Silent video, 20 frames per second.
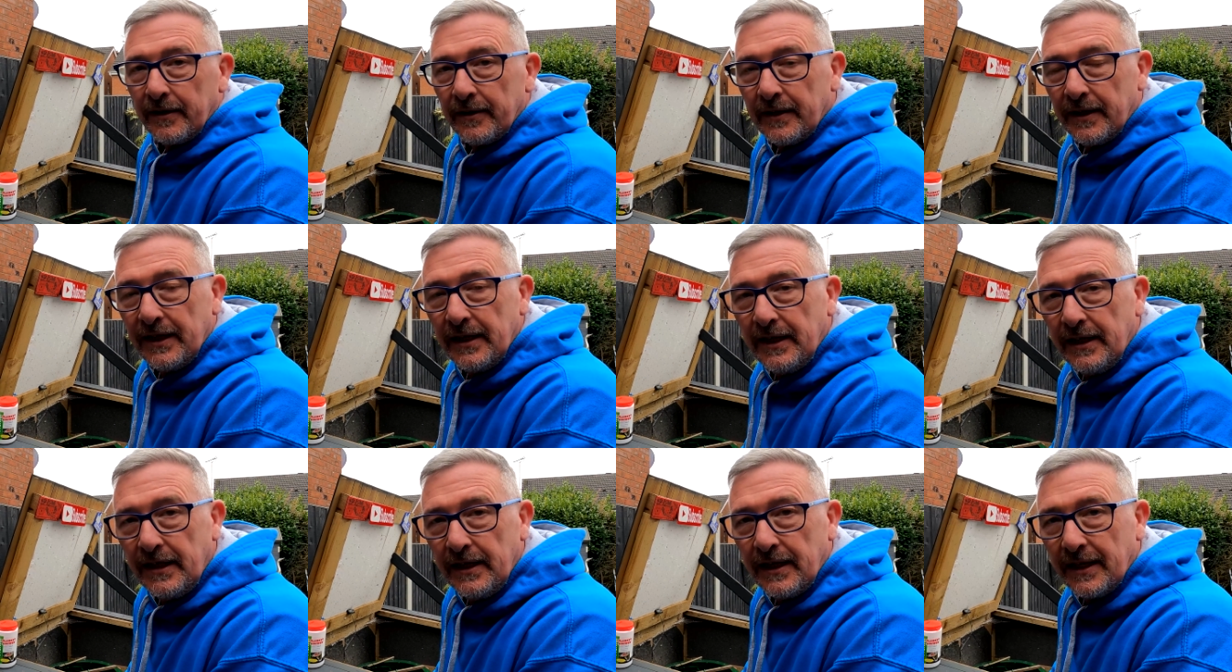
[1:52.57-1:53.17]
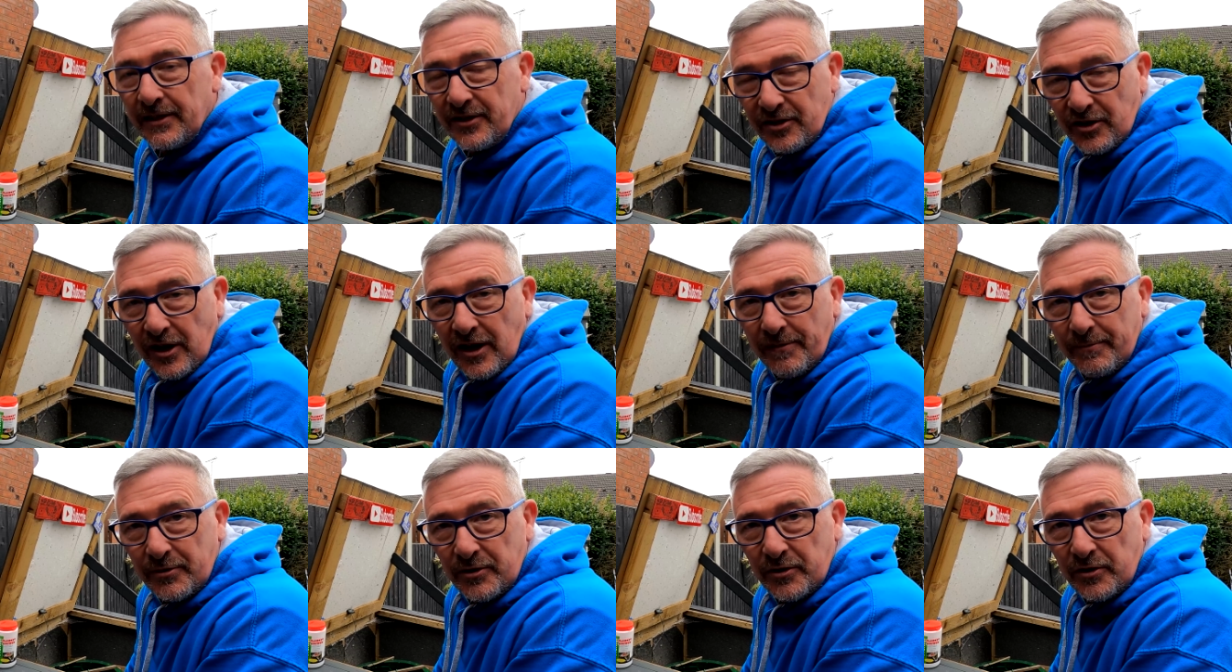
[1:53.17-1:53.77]
It's
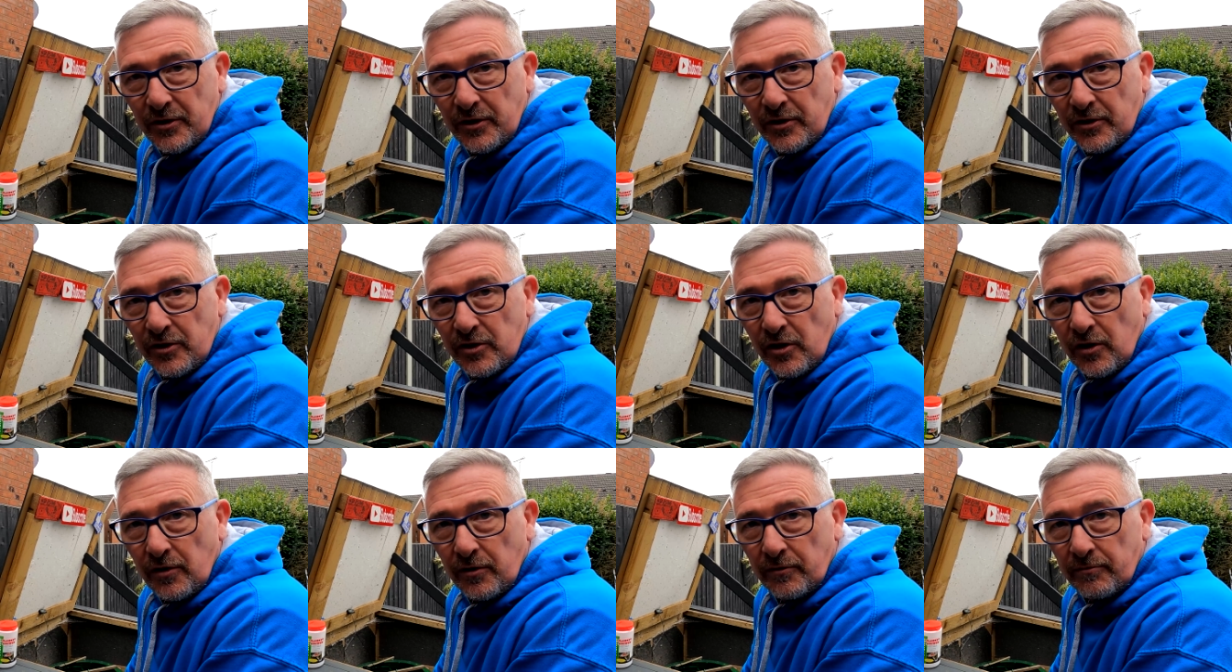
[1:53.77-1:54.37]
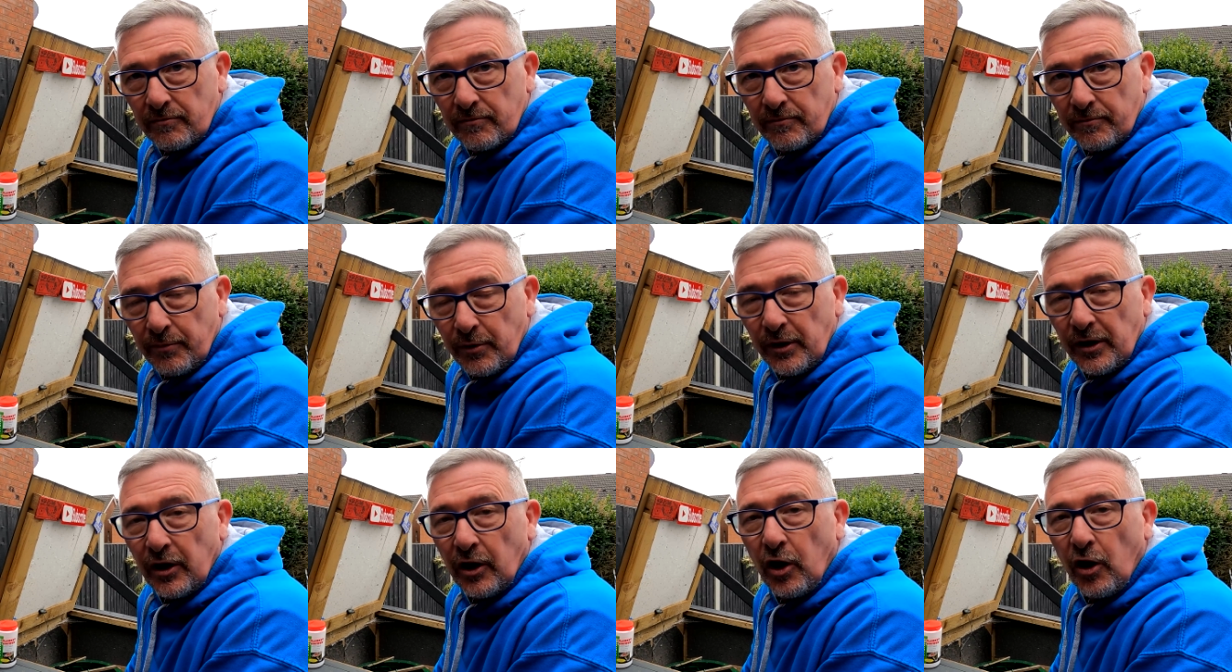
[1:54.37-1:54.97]
time to, you can start
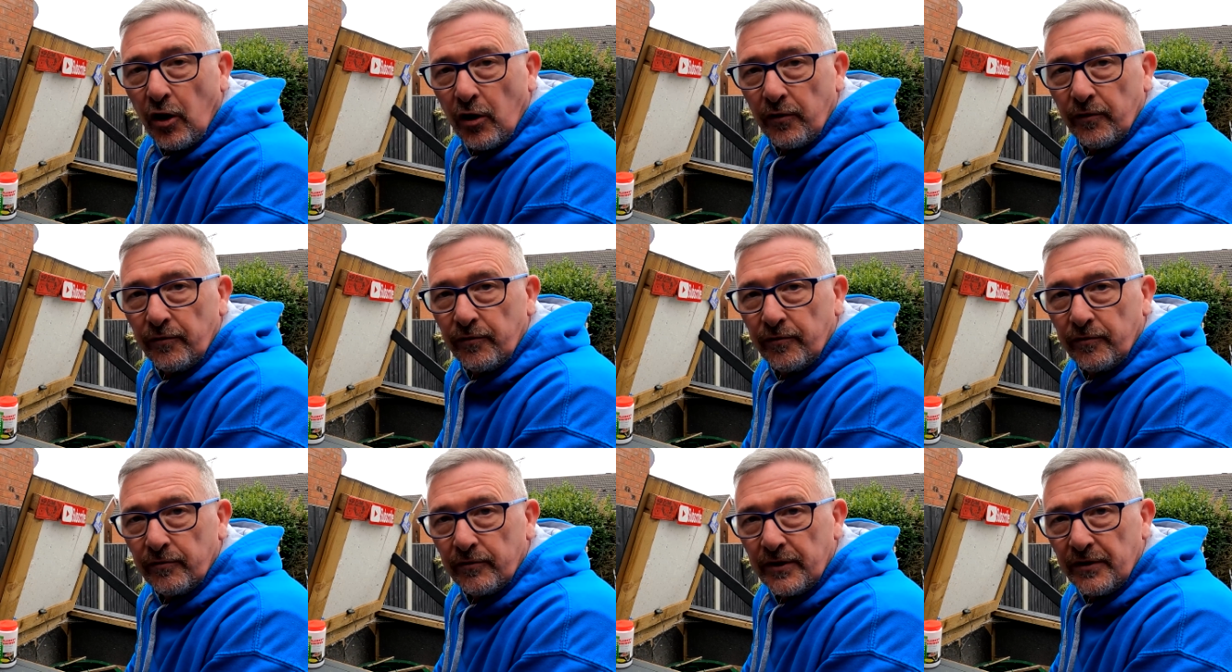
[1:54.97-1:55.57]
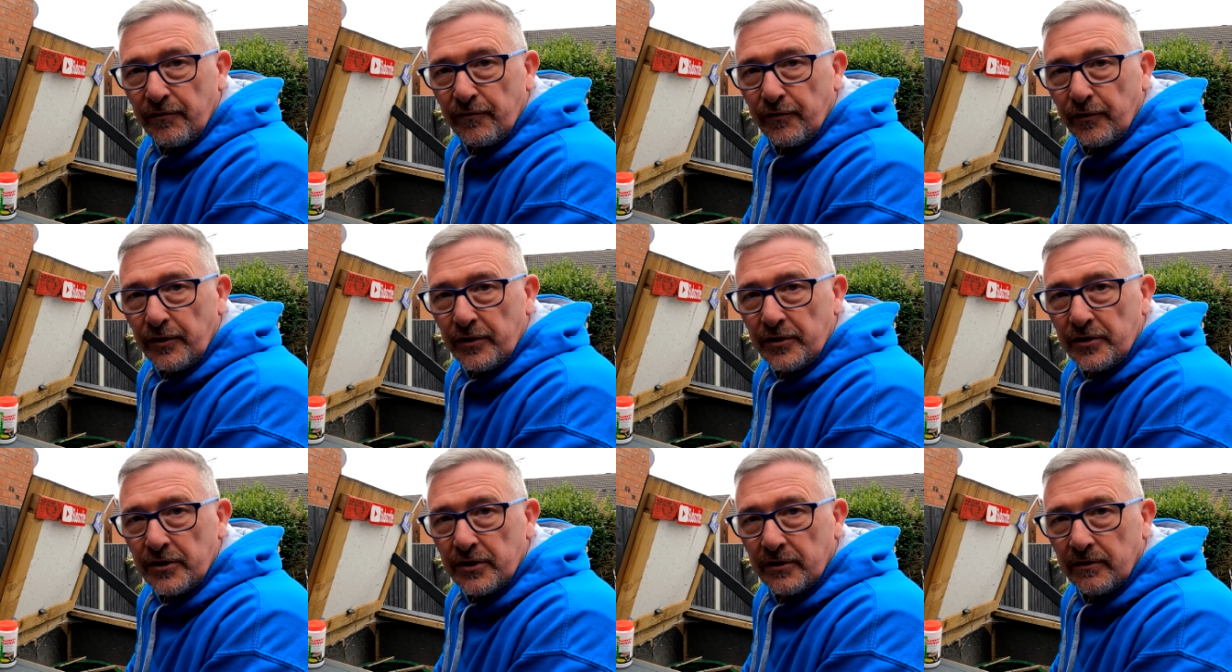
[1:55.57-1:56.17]
putting a lot of
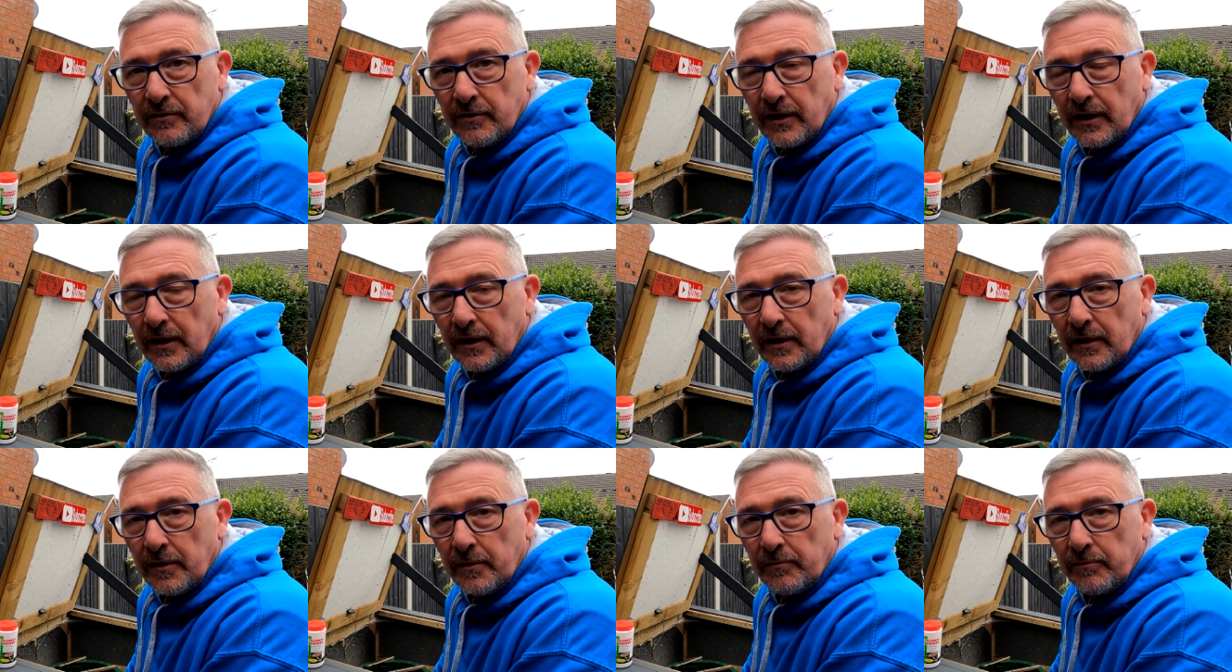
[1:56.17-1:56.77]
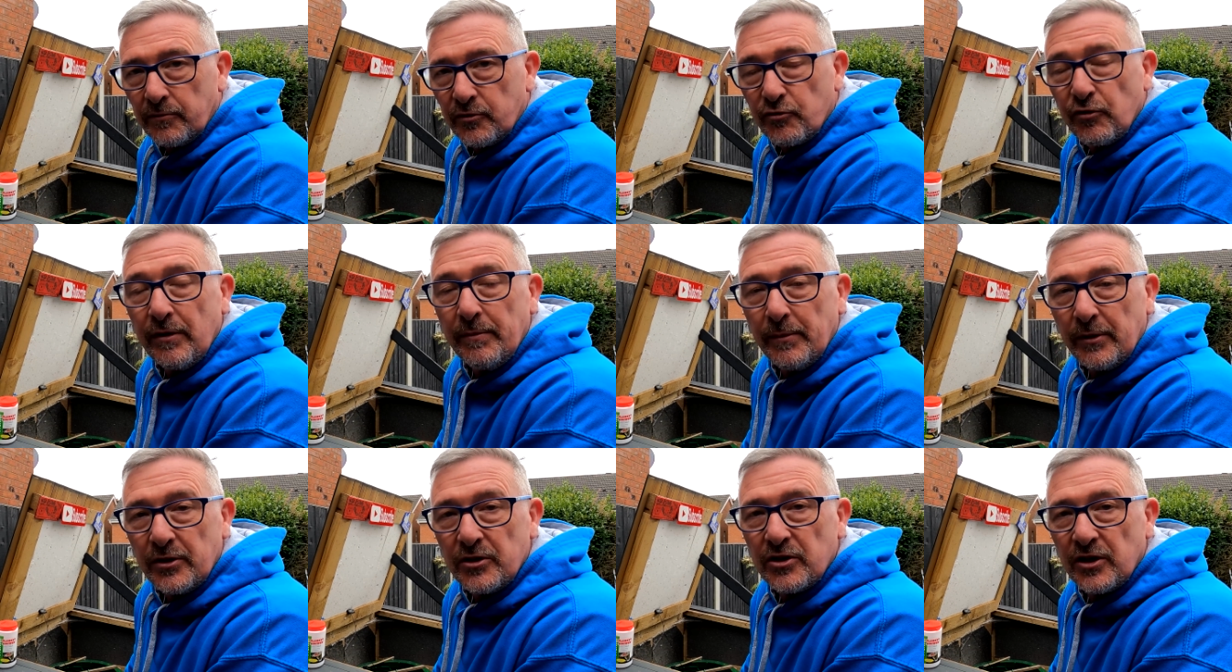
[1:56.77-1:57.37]
different
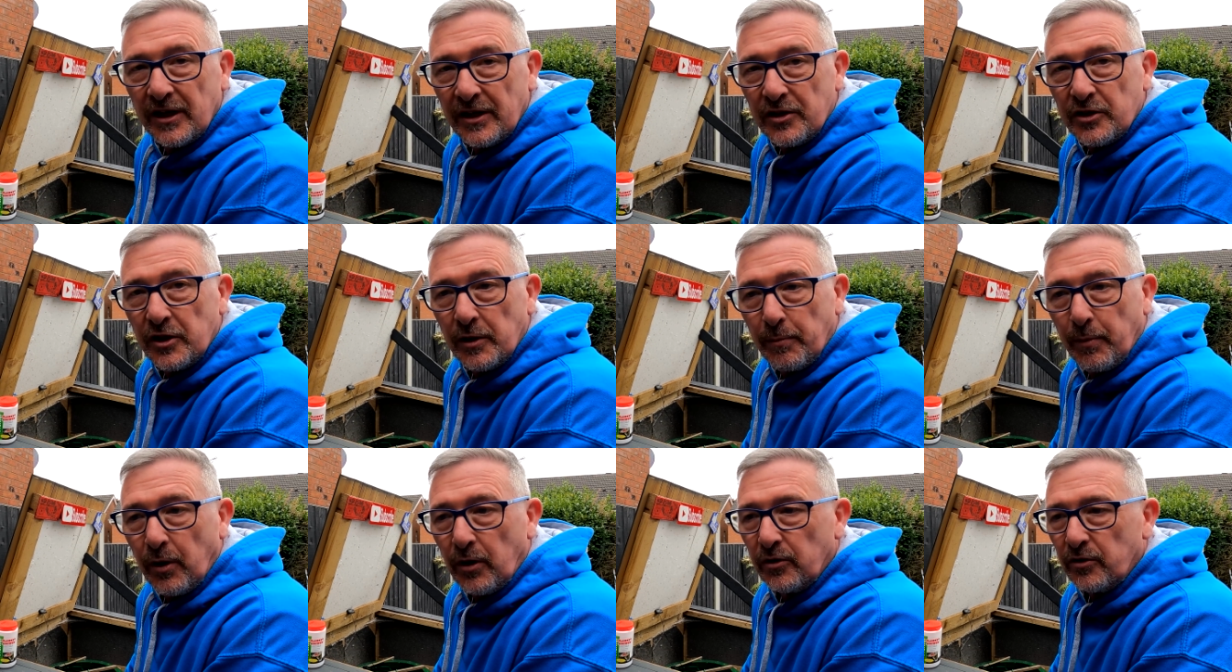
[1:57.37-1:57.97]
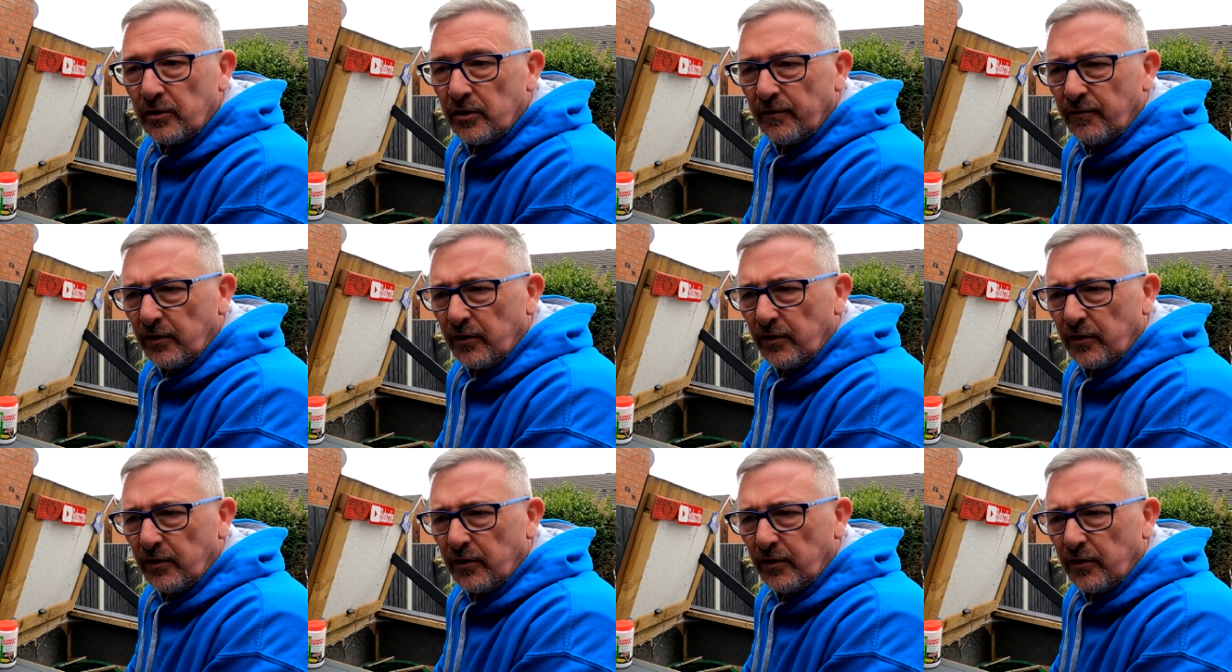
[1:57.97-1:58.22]
treatments into your pond.